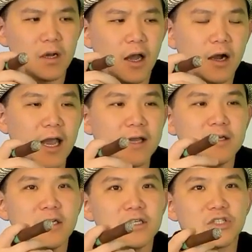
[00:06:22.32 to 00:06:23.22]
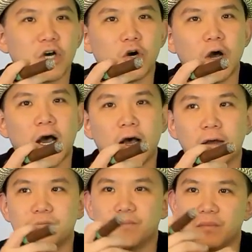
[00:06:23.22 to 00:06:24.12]
Okay, so
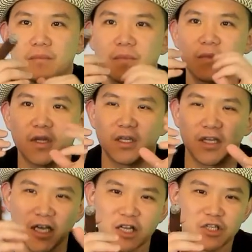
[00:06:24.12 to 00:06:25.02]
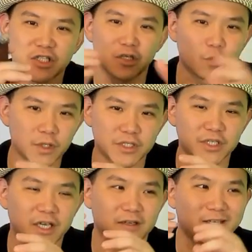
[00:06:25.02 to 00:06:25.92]
uh, in English, certain words you
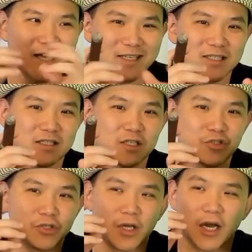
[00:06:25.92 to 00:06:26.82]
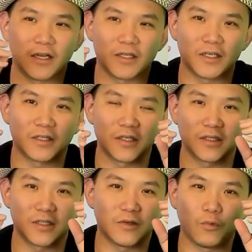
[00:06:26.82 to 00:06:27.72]
can guess the tr uh, the the
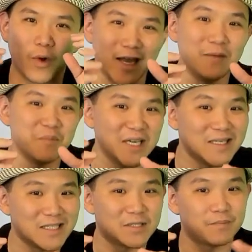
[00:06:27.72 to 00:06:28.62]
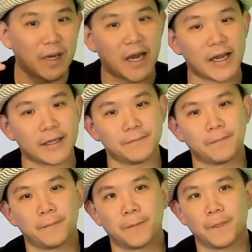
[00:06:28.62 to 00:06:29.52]
what it means by
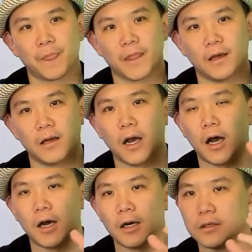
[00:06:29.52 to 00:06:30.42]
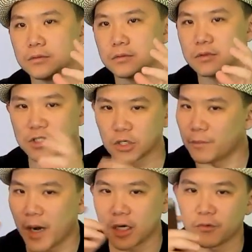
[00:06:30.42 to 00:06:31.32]
uh, certain
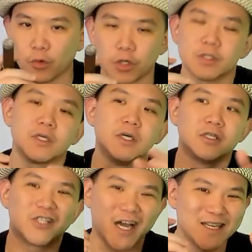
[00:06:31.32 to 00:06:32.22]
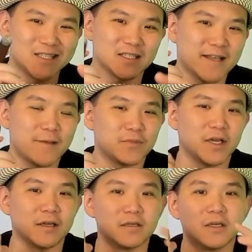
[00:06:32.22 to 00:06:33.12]
part of the word. Chinese the same
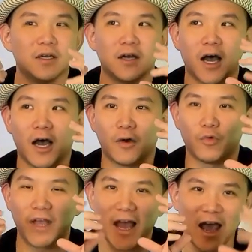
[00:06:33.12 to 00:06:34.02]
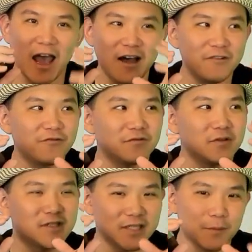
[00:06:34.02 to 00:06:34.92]
thing. Uh, we have
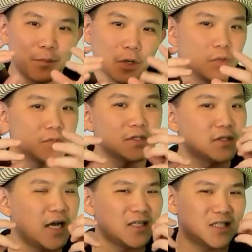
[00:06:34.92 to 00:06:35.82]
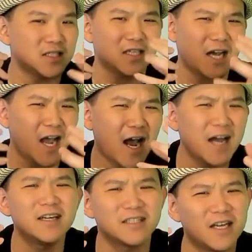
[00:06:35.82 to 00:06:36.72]
symbols that just
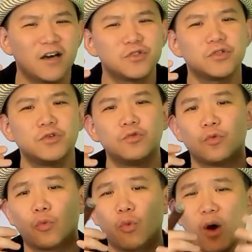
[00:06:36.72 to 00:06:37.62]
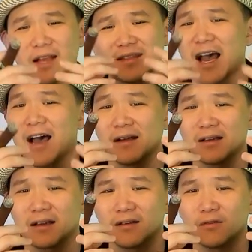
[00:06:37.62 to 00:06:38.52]
kind of tells you what that
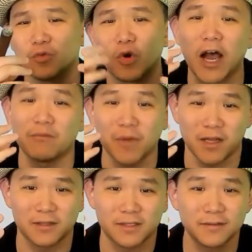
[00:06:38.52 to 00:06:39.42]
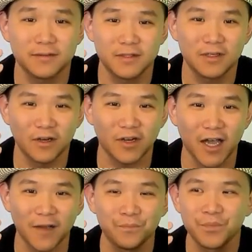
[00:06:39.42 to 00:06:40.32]
would have meant.
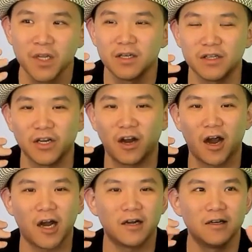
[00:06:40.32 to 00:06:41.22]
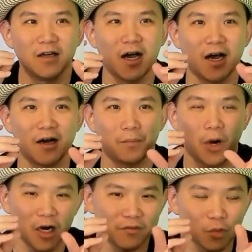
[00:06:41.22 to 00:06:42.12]
Okay, there are. Uh,
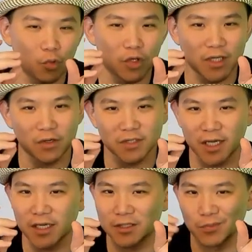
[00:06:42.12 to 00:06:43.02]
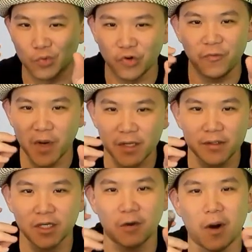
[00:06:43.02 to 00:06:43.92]
part of the word that will say is
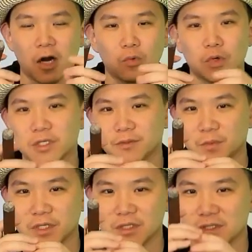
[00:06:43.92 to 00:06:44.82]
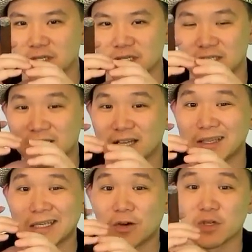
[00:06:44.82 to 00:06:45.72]
movement. There are part of the word that means is
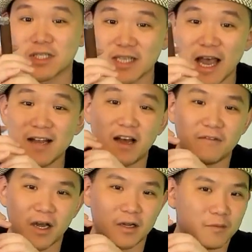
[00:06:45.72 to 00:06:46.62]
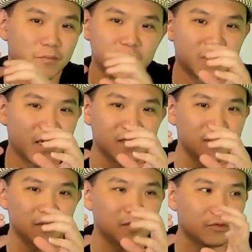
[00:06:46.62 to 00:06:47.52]
something that was said. Um, um, hence,
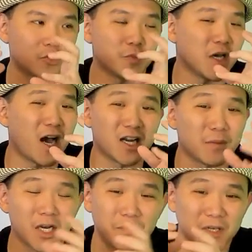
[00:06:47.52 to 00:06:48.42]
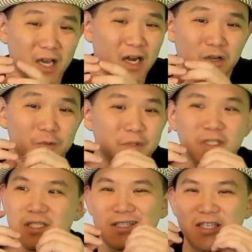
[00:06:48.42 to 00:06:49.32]
uh, could be onomatopoeia, could be
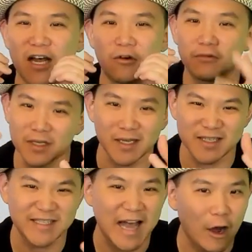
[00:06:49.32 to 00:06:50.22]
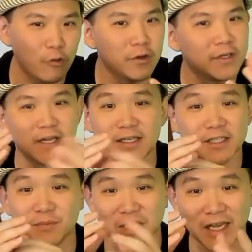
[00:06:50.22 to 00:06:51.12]
just sound, a sound that
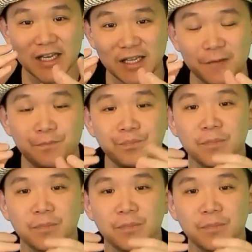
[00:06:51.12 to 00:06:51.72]
doesn't mean anything.